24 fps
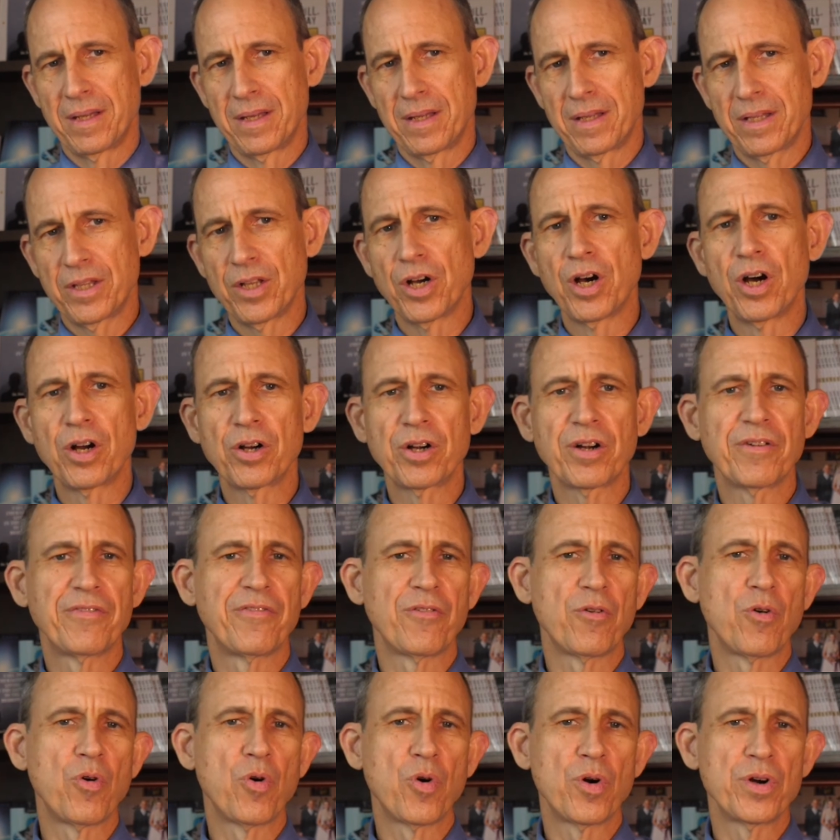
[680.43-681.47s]
The hunger
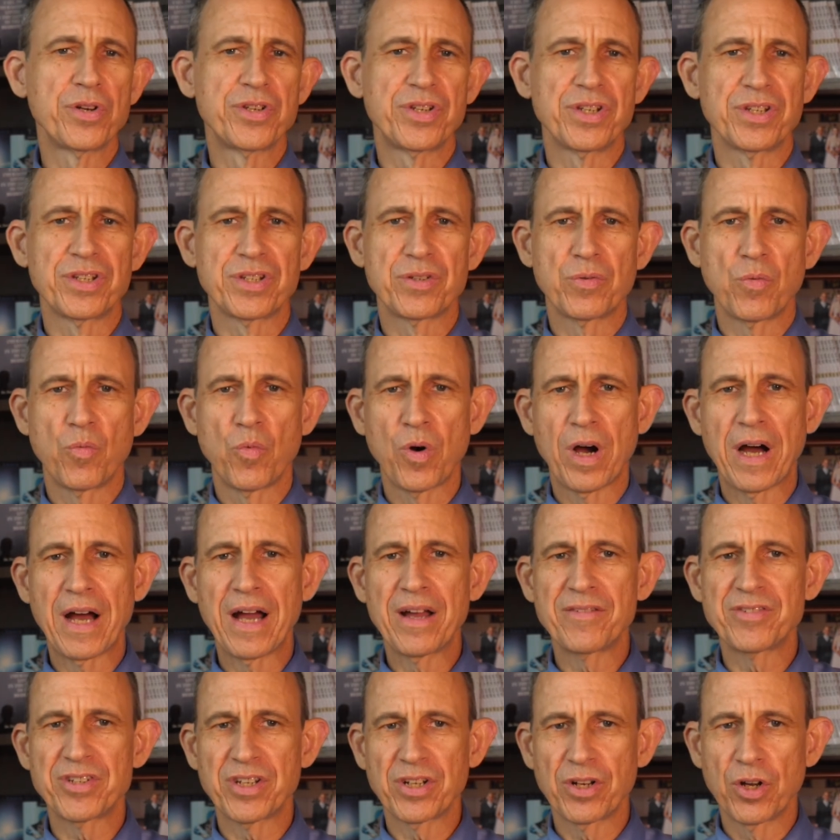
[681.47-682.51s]
for horses,
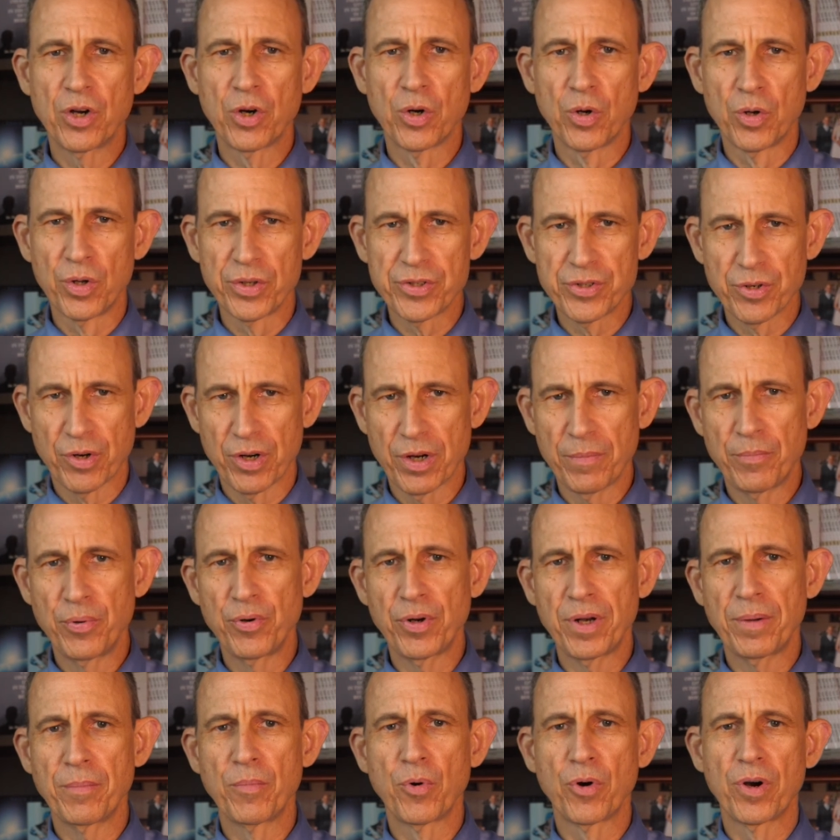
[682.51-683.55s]
wives, and golds, or to
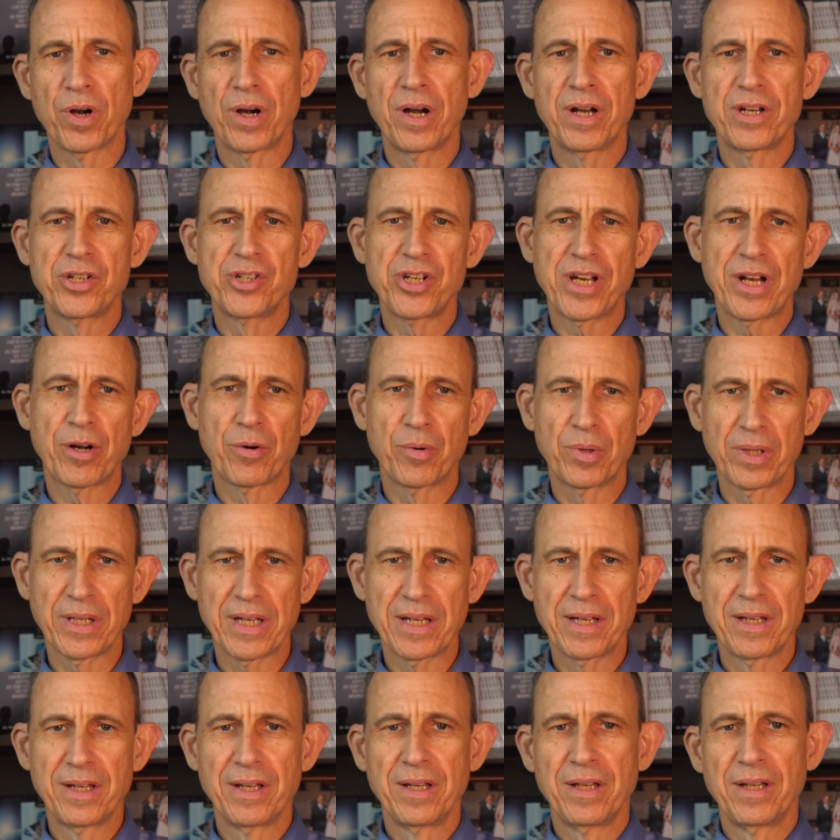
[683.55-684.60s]
put it more generally,